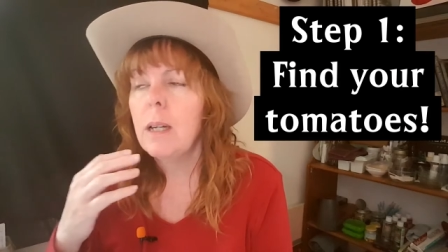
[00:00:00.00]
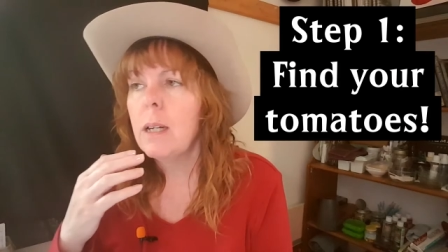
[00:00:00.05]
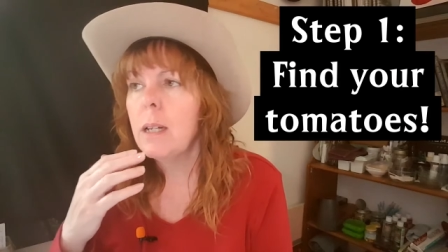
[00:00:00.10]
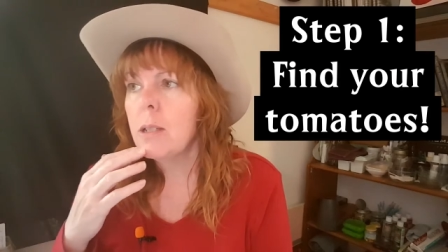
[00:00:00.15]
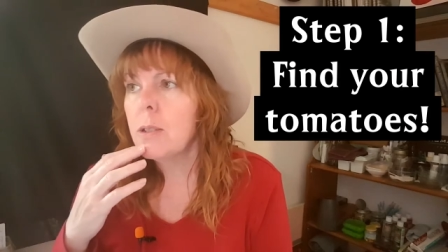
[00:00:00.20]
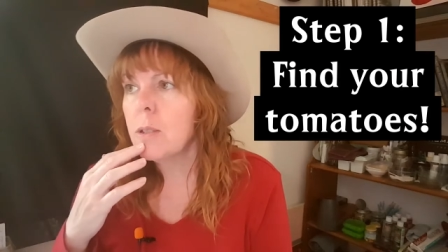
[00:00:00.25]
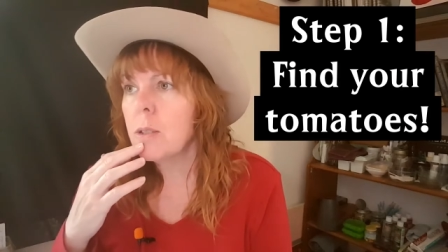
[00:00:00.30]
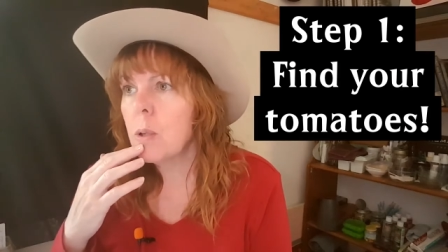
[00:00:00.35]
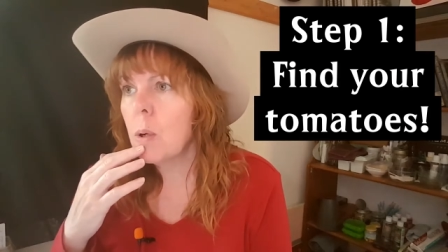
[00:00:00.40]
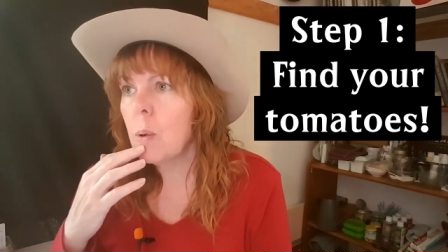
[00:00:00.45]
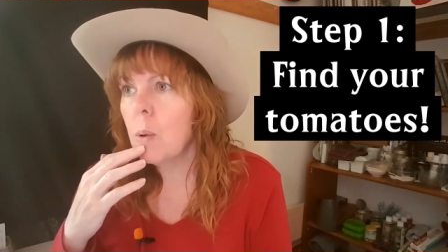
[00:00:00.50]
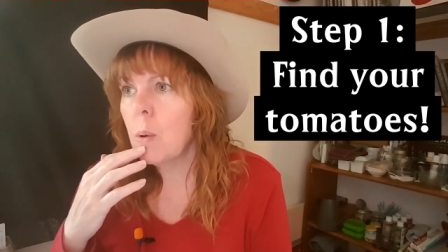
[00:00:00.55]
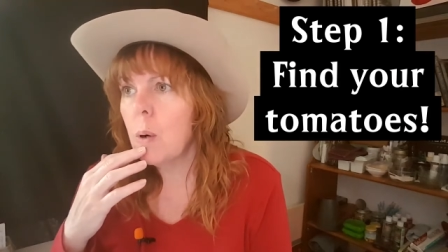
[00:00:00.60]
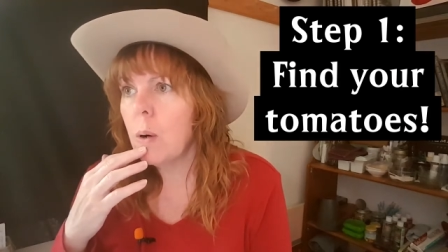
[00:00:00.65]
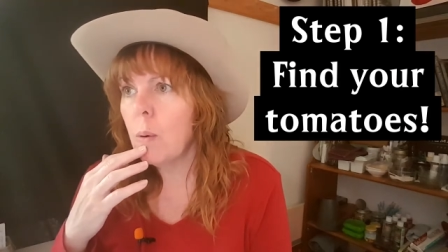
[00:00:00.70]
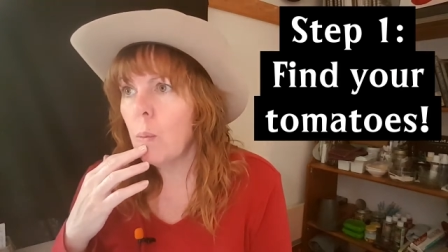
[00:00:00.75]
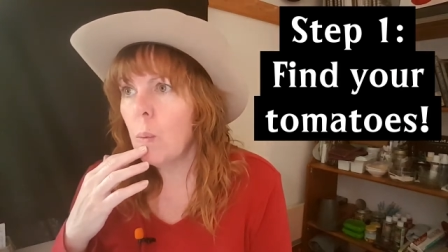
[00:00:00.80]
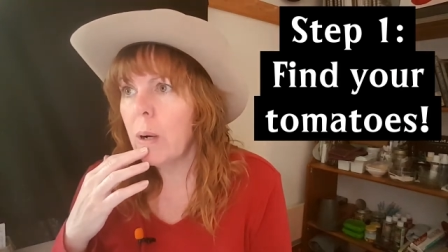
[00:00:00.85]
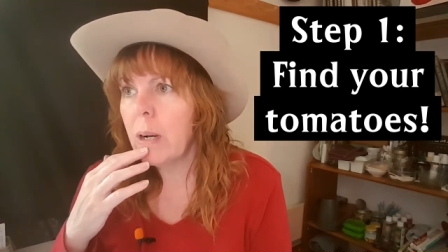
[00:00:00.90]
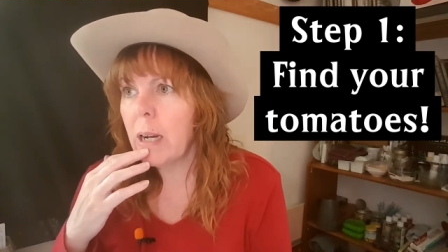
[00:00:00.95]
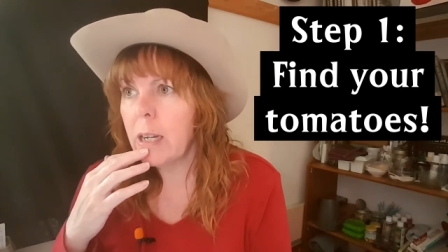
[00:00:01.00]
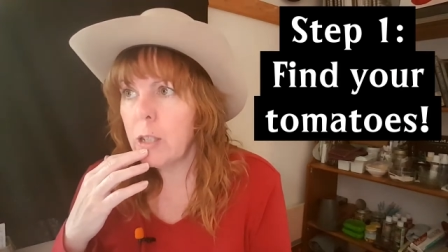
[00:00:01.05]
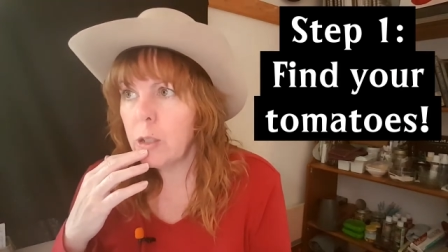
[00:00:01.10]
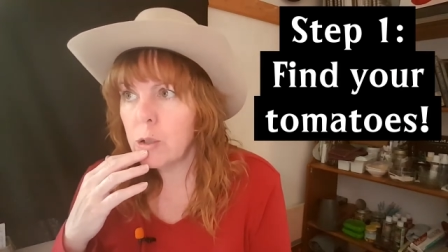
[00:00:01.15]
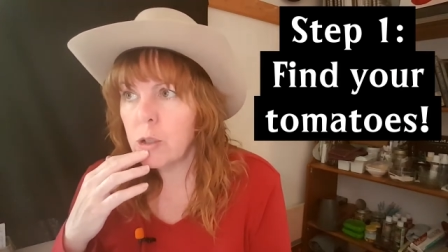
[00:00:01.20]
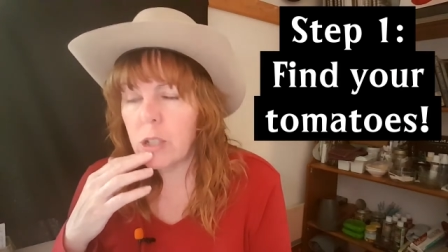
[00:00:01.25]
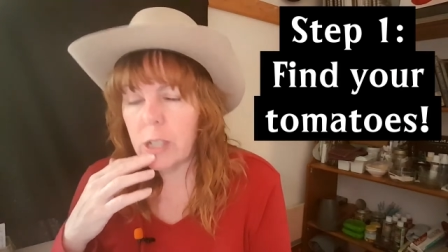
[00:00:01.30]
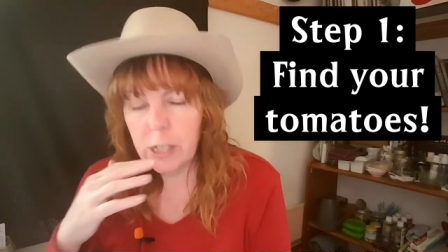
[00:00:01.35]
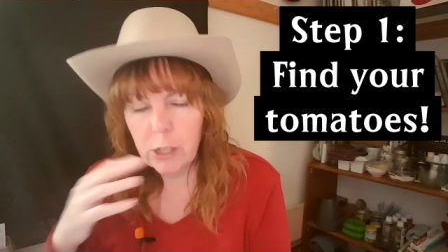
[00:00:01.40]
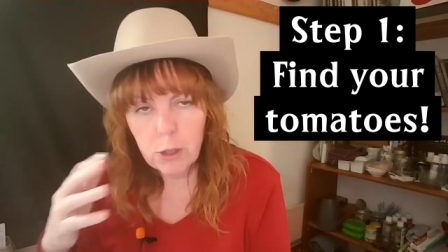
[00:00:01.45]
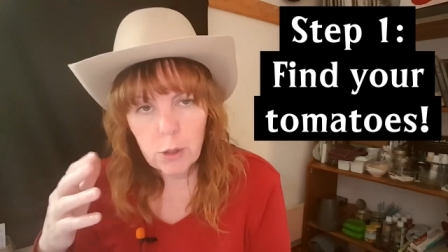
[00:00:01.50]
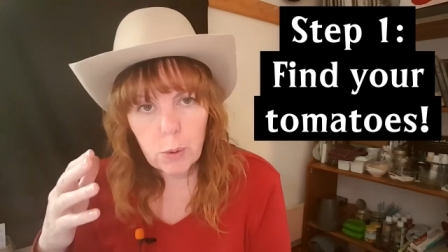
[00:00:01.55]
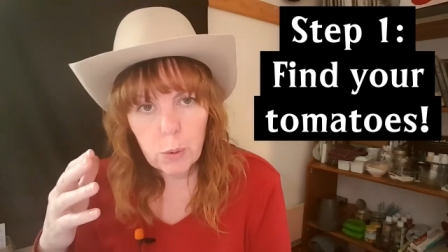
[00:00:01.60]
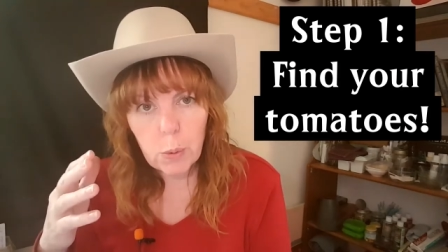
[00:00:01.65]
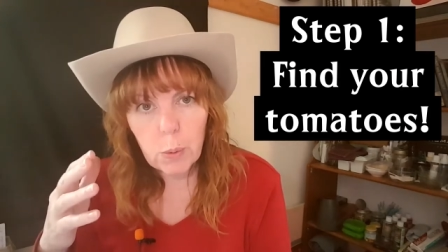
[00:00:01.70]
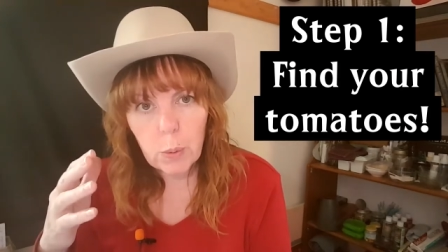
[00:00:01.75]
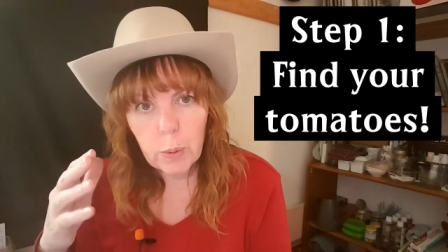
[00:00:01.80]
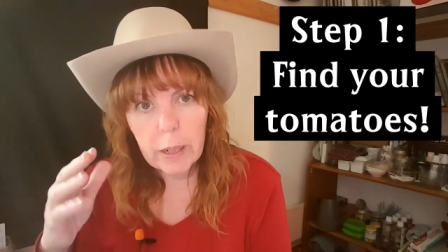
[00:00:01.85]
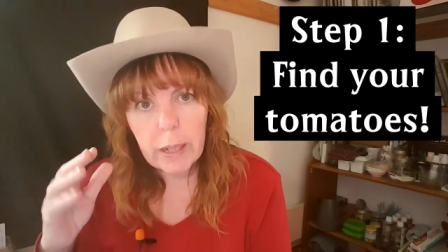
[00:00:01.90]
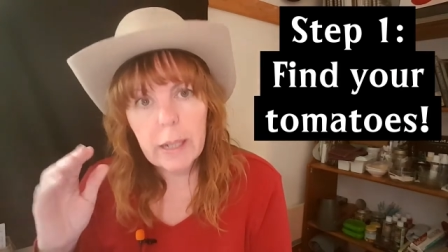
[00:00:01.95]
So what I usually
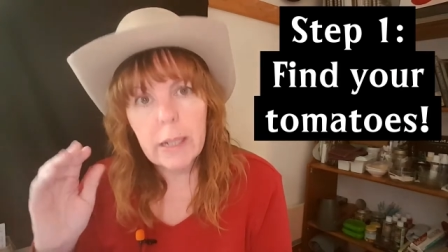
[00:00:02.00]
do